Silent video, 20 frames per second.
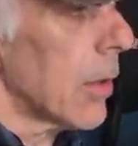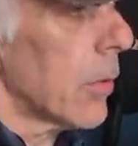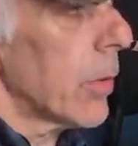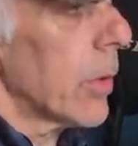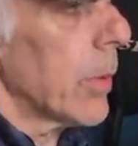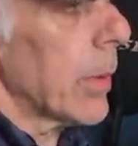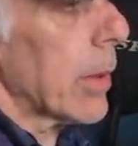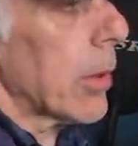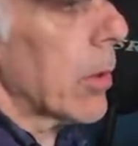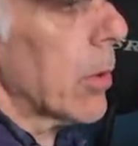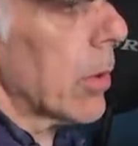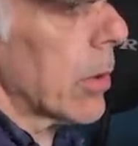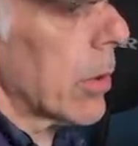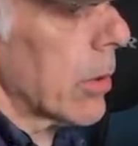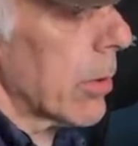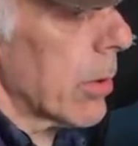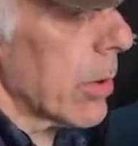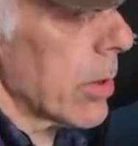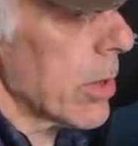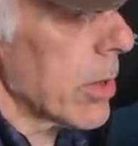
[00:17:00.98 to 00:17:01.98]
we will go
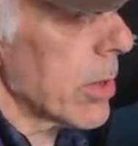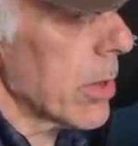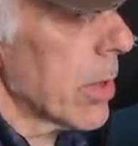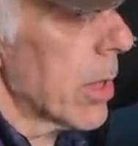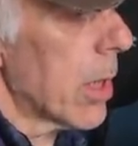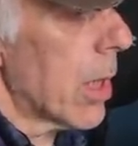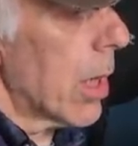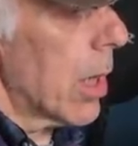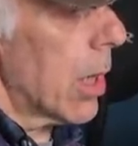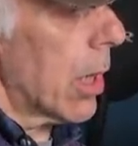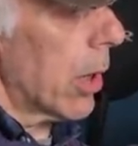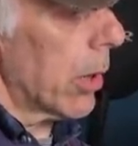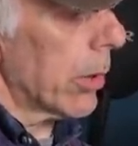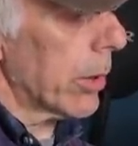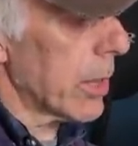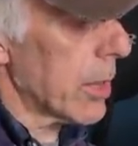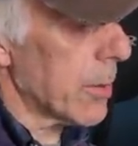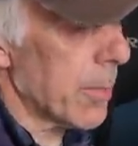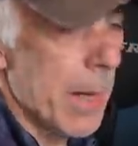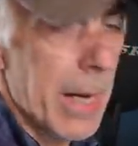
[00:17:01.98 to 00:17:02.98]
across all
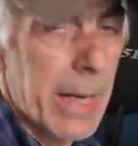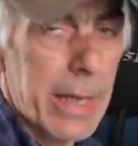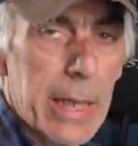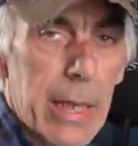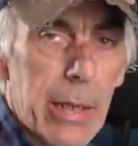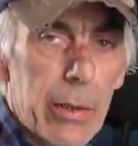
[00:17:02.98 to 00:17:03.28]
these black